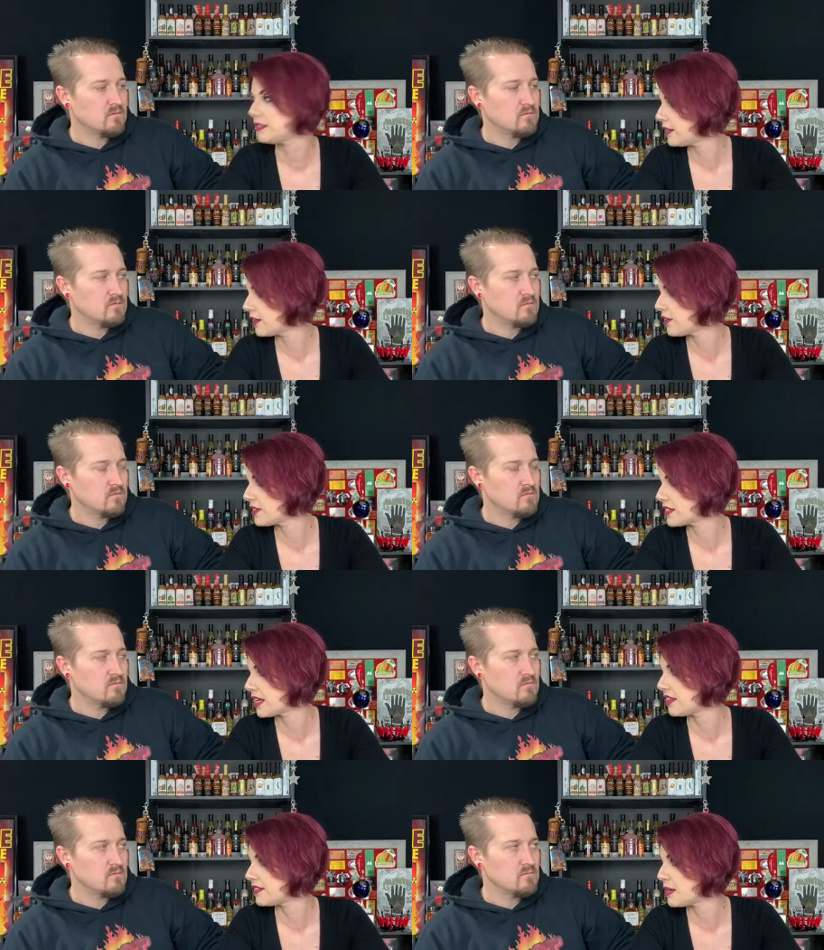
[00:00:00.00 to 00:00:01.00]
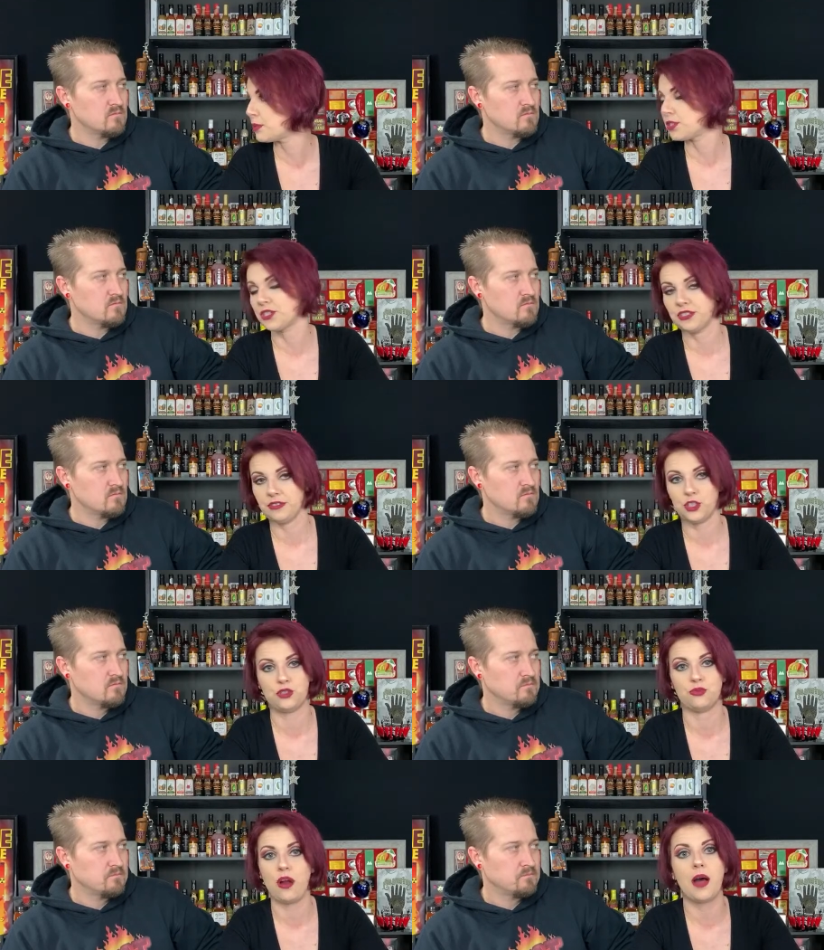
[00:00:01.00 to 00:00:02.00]
Speaker 1: And then all of a sudden the temperature
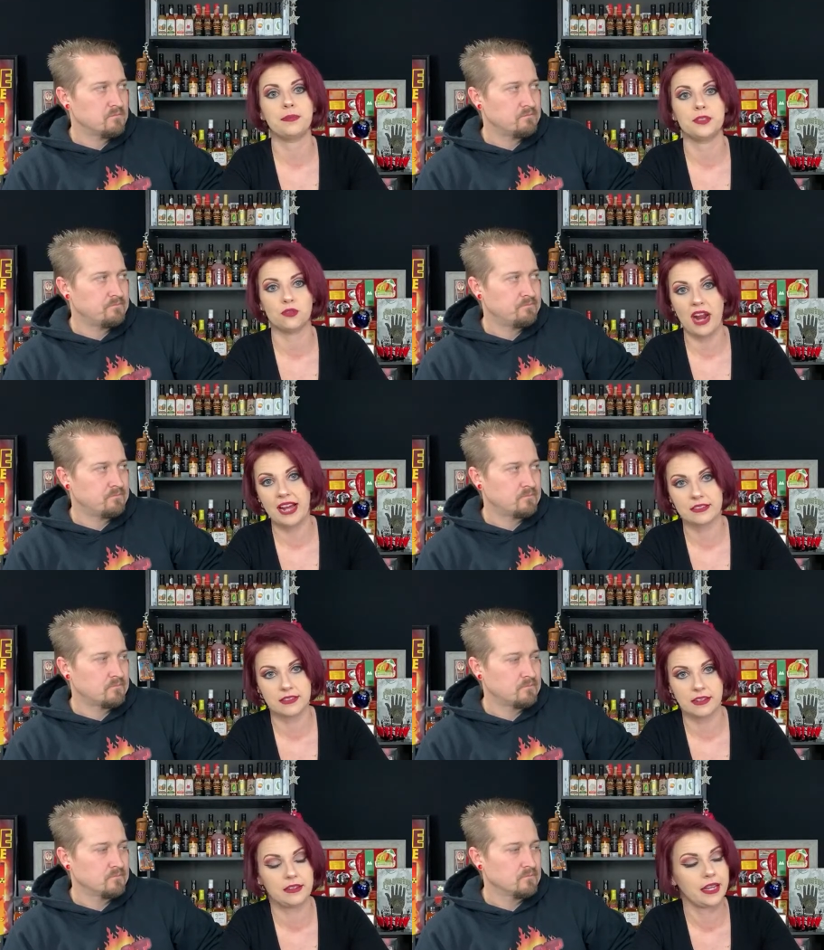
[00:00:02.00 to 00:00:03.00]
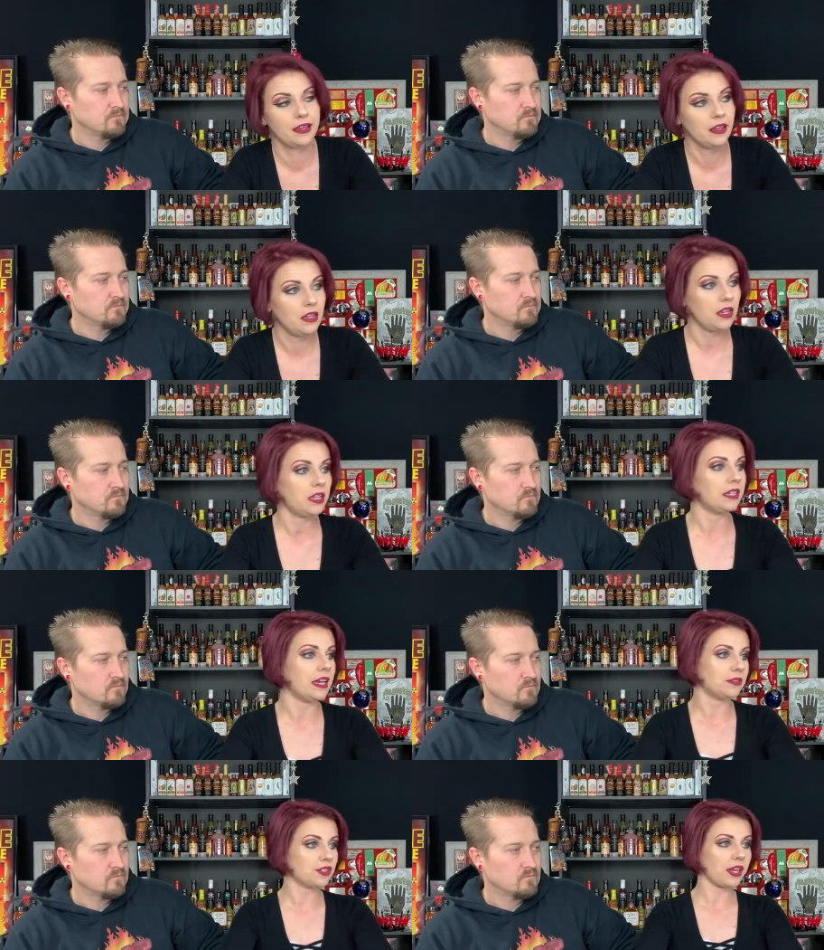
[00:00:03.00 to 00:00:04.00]
dropped drastically. And
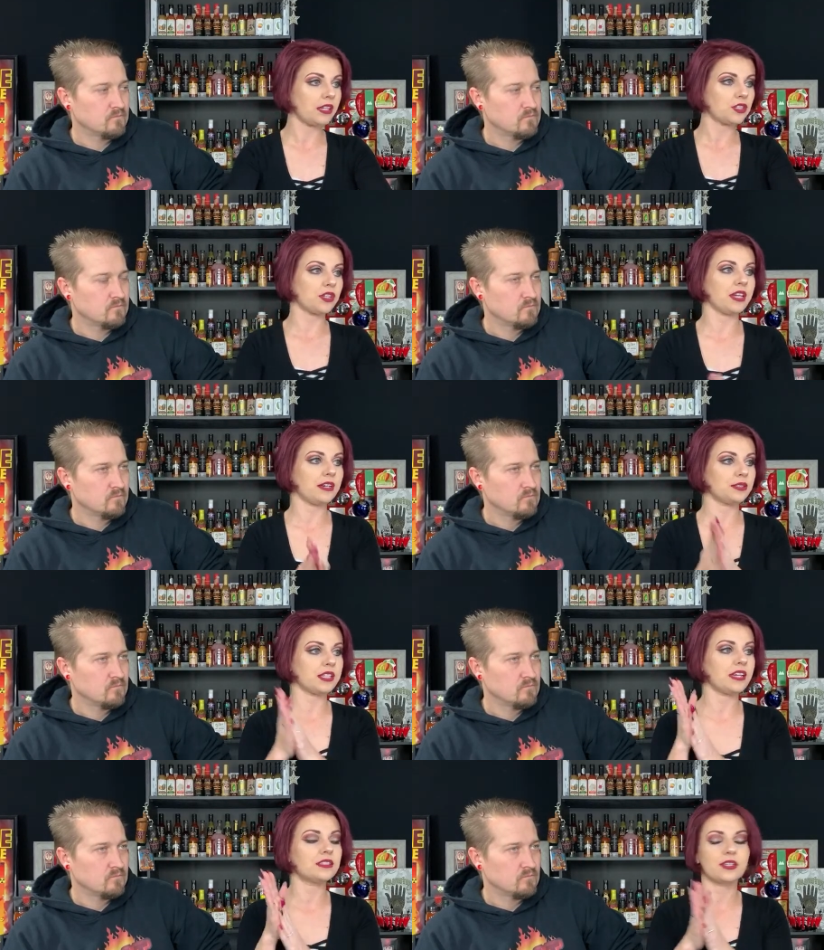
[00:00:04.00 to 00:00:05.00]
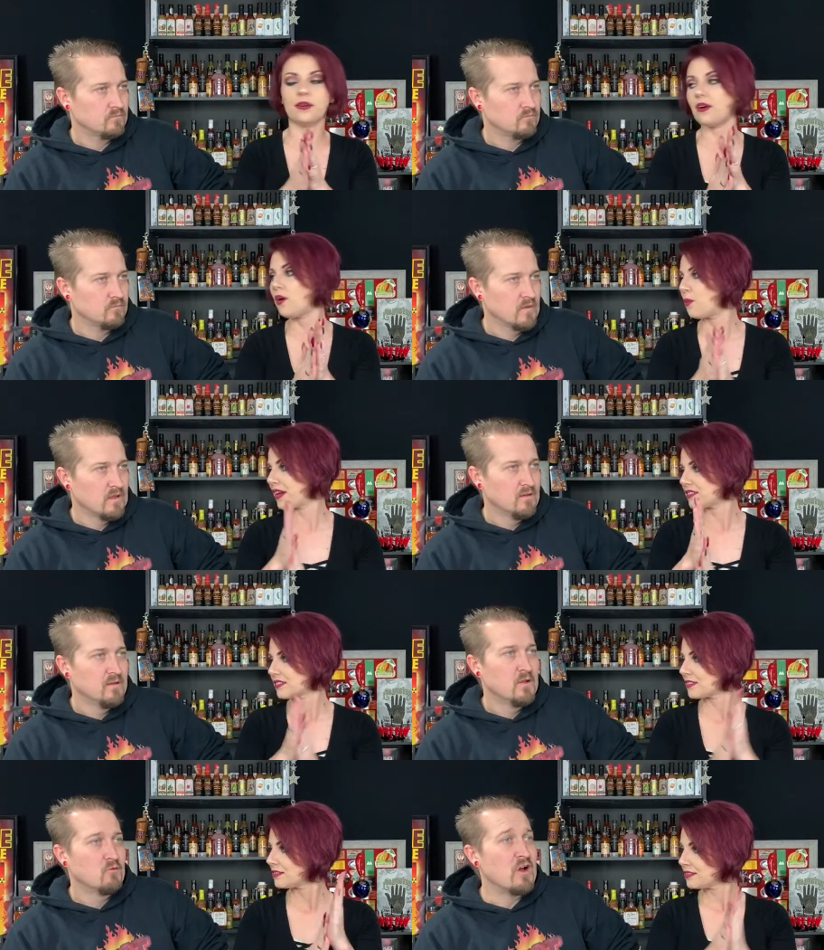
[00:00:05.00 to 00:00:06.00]
now it's kind of chilly outside, so always.
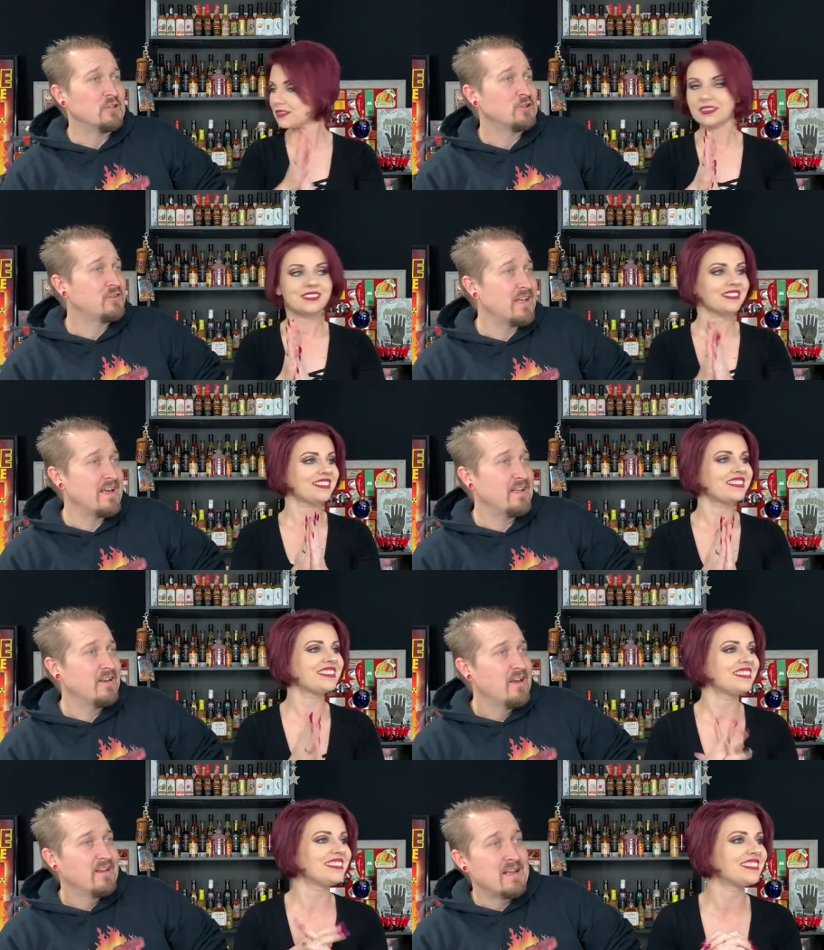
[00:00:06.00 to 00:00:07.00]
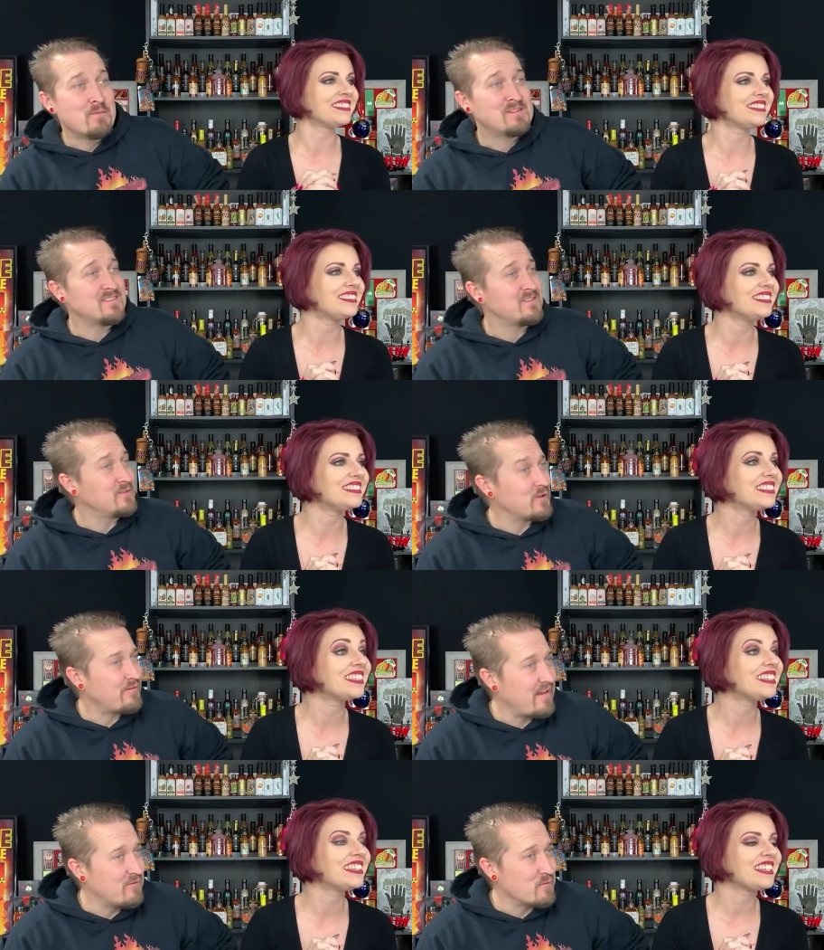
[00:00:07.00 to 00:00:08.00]
Speaker 2: Roger said, Nemesis is your
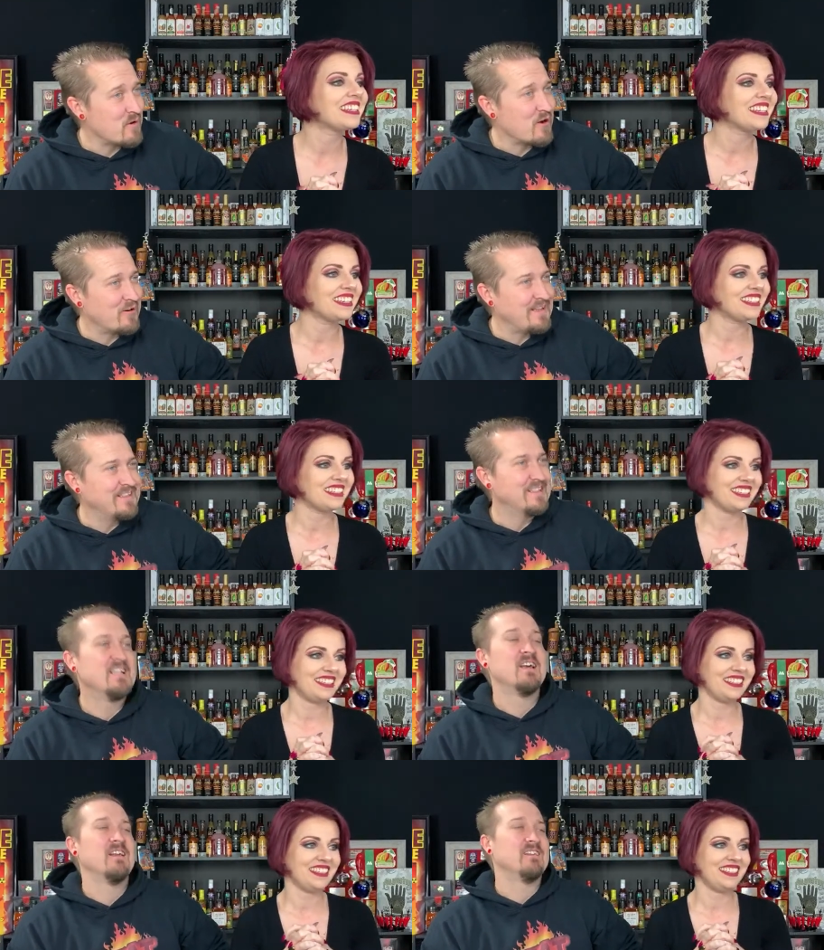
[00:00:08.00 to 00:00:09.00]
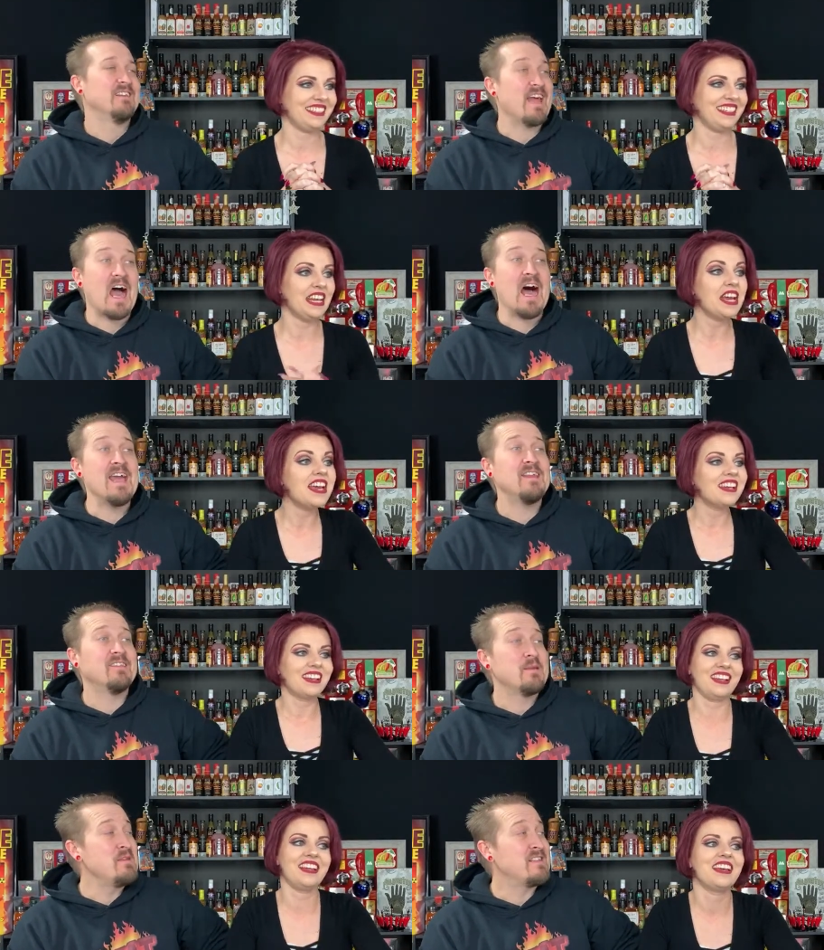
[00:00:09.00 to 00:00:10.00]
favorite bar, right? I
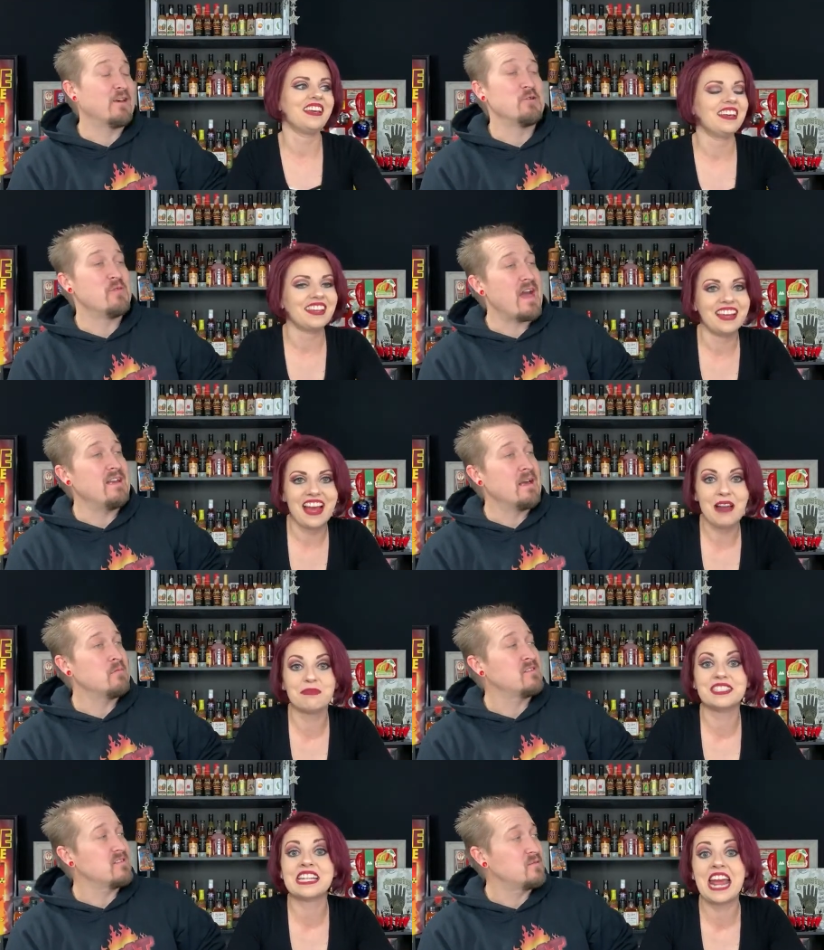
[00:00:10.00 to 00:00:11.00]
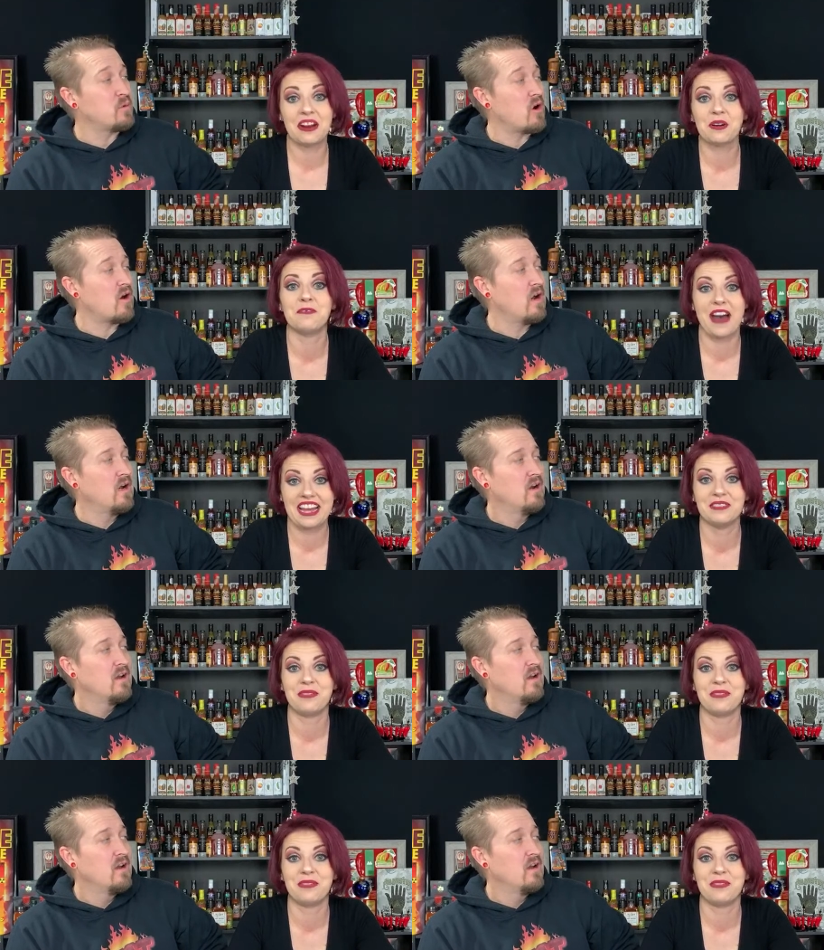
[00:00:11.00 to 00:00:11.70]
let me tell you that Nemesis I'm terrified
Speaker 1: bar, of